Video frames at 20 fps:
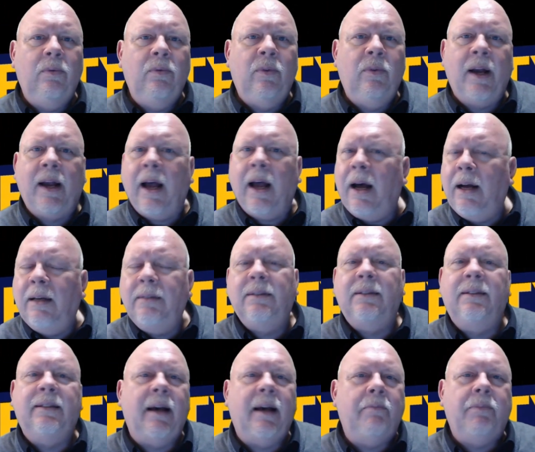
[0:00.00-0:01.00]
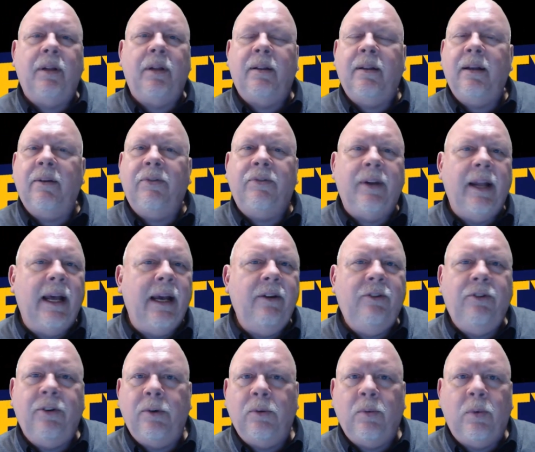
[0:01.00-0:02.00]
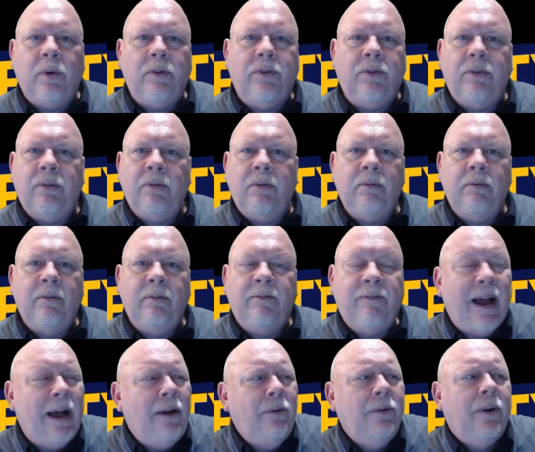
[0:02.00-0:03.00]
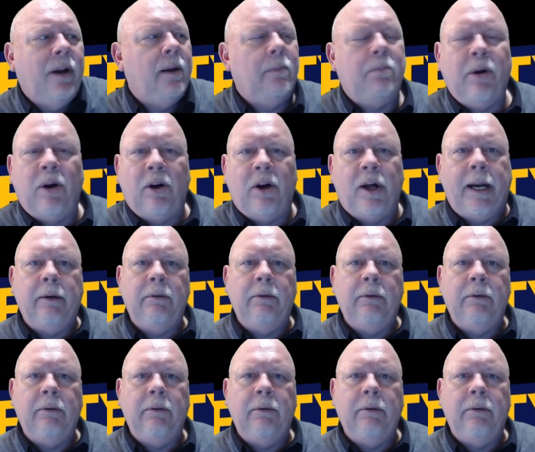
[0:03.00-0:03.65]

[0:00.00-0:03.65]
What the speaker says: the concept that this nation was founded upon.